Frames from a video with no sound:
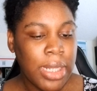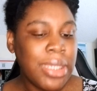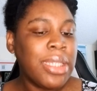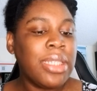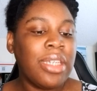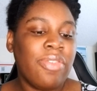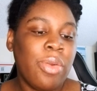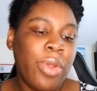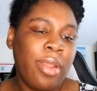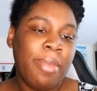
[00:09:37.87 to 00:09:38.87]
It's a different
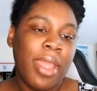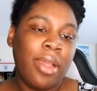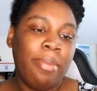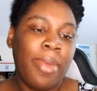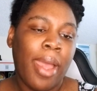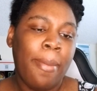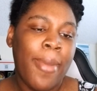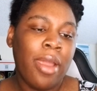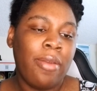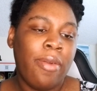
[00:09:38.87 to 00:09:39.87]
way to make black
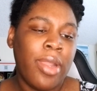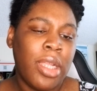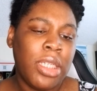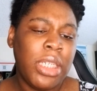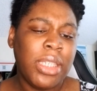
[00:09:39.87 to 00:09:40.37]
macaroni and cheese.